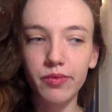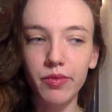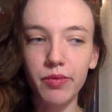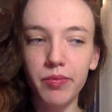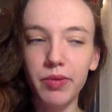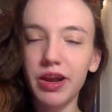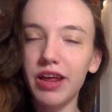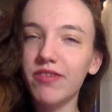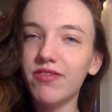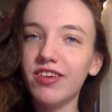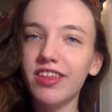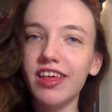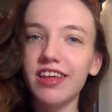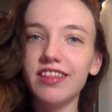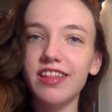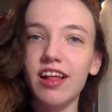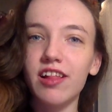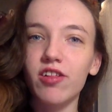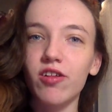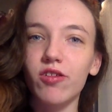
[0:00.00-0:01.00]
But I feel like
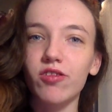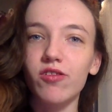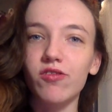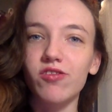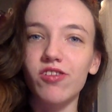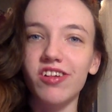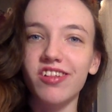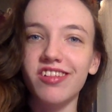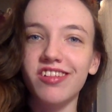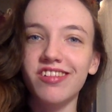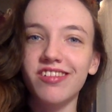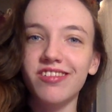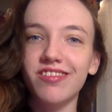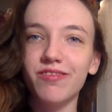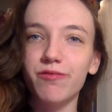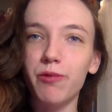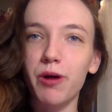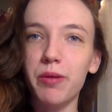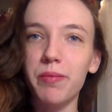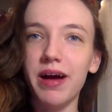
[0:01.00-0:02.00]
that's also just
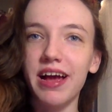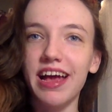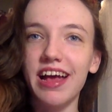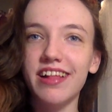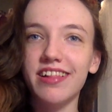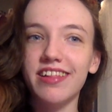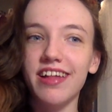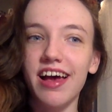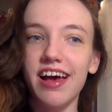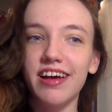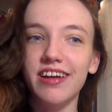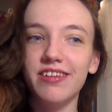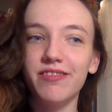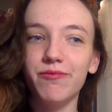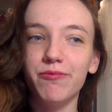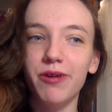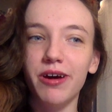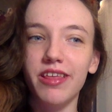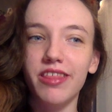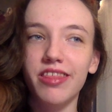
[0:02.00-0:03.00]
where my head's at
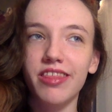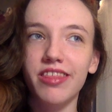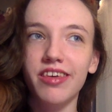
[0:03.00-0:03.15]
with